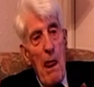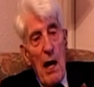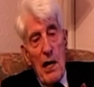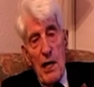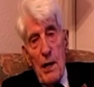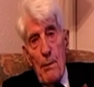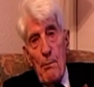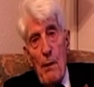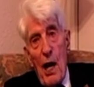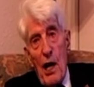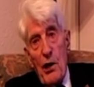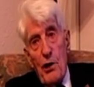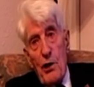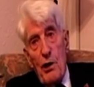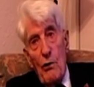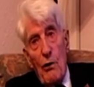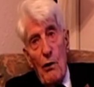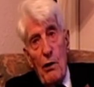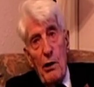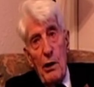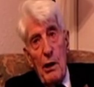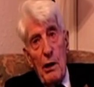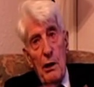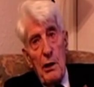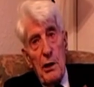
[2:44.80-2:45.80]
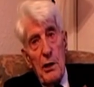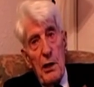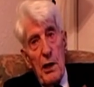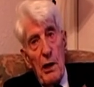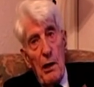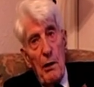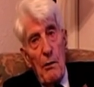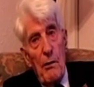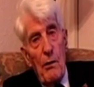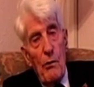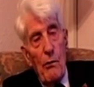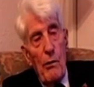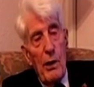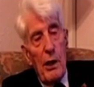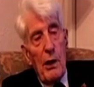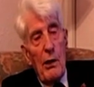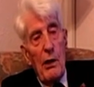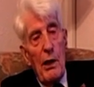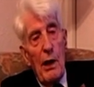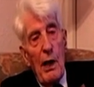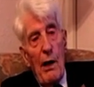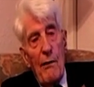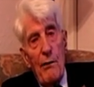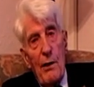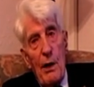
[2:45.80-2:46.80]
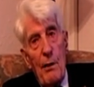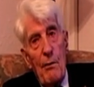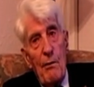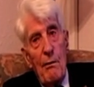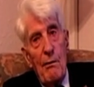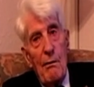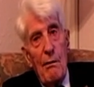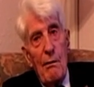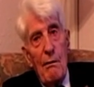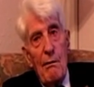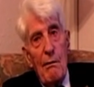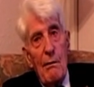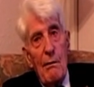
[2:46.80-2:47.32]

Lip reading: smashed all the others up. We couldn't have them